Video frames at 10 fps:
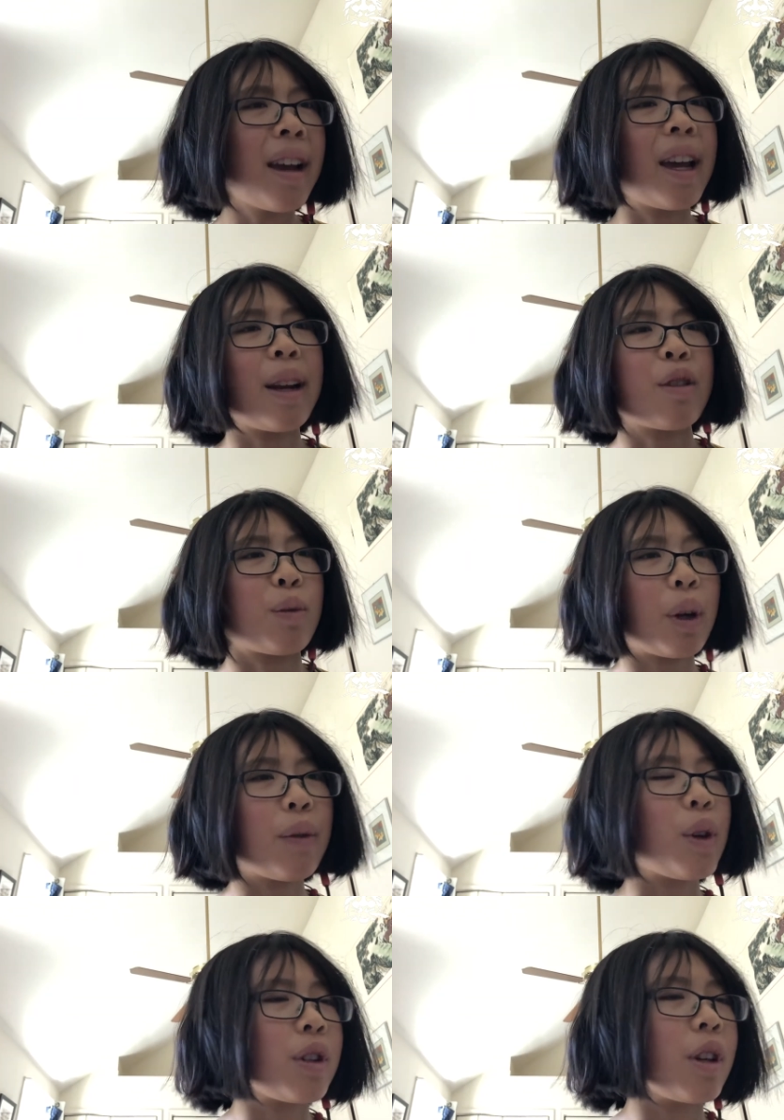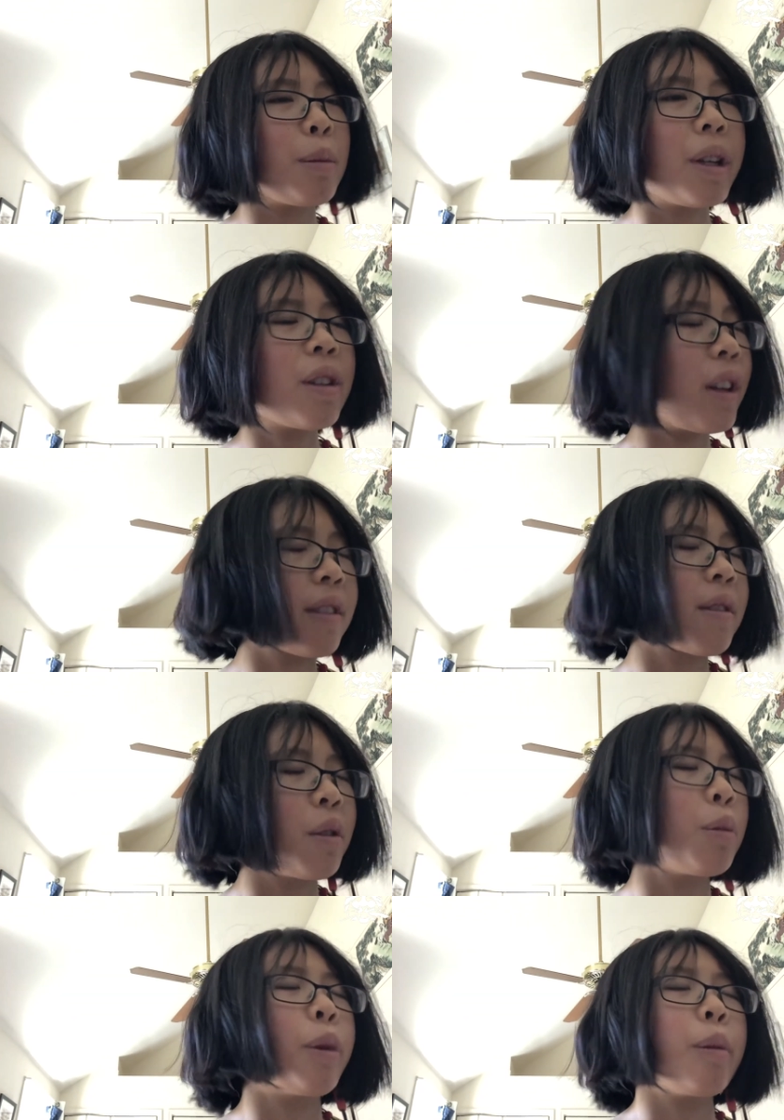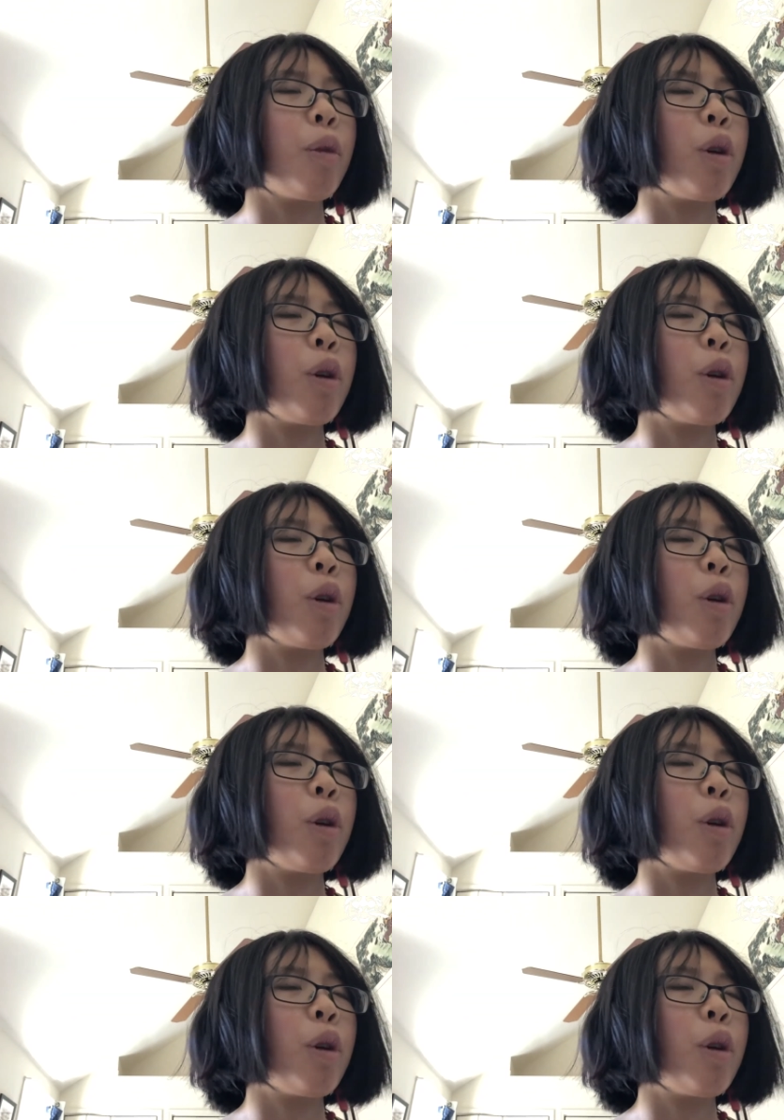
and I was wondering if you could tell us a little bit more